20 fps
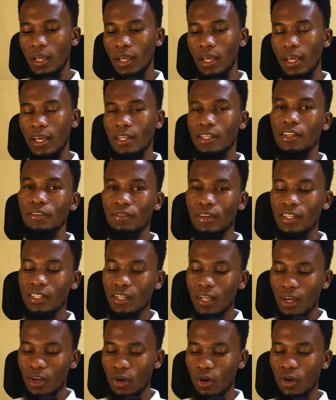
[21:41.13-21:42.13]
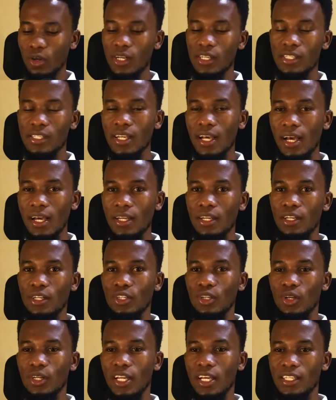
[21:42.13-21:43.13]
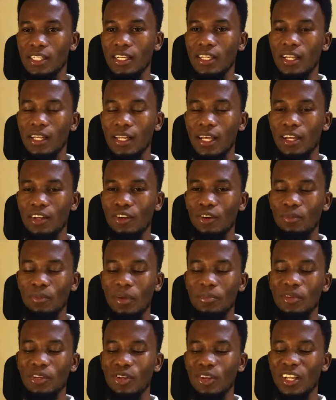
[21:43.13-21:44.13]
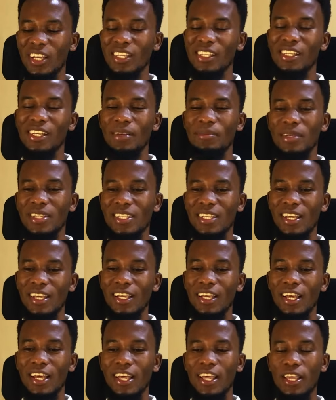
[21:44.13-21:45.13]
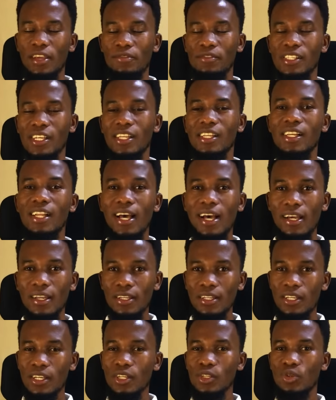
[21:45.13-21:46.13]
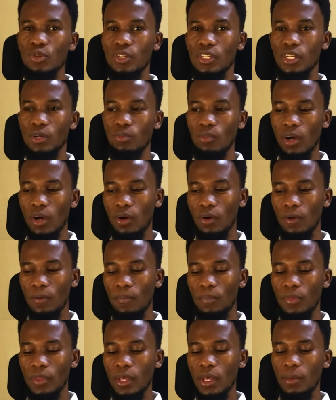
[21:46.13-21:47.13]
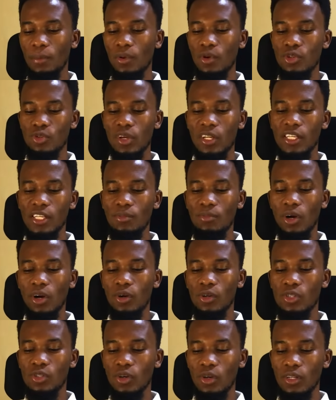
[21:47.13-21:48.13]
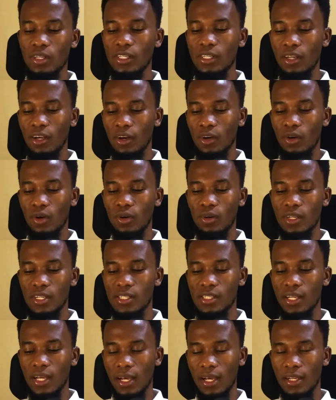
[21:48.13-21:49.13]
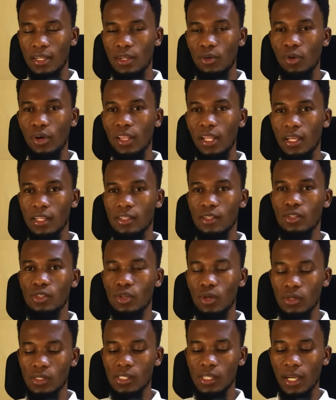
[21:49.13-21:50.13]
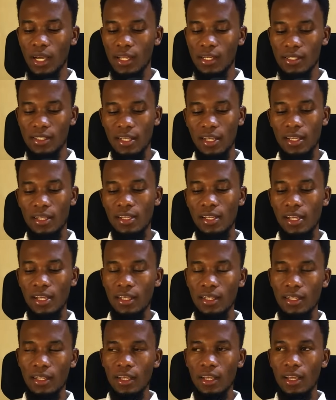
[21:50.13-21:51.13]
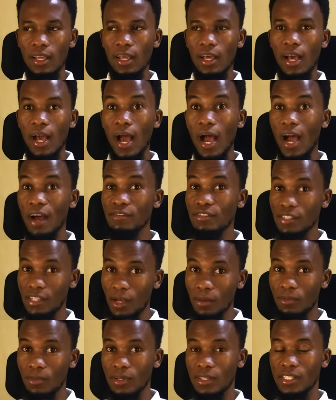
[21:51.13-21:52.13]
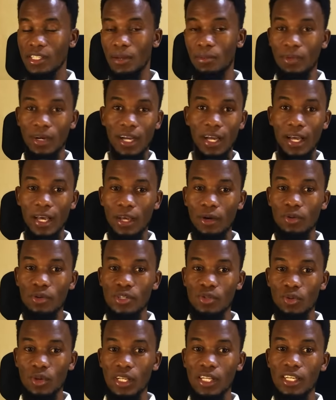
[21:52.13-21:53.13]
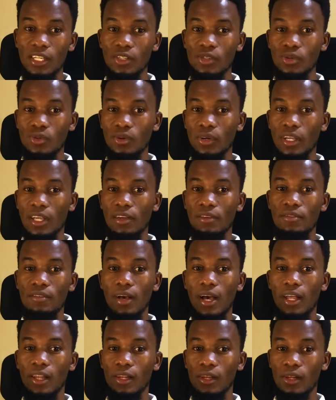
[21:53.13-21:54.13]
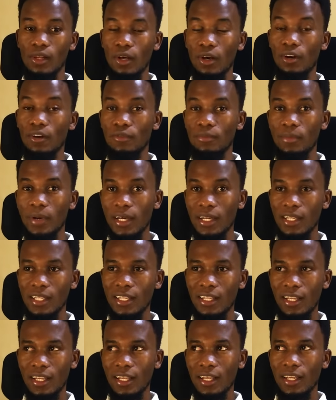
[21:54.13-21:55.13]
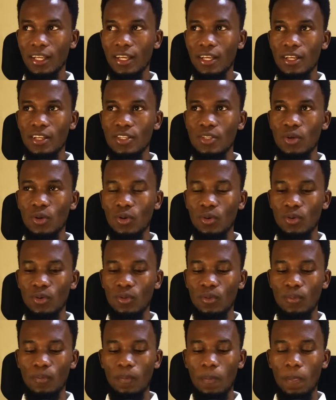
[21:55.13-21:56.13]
And even Congress Dad donated the land, or maybe donated, let me say, gifted land to Dee Mwango. Because when Dee Mwango told Congress Dad, when they talked and said, hey, I have someone, some guy who is willing to give a lot of money, so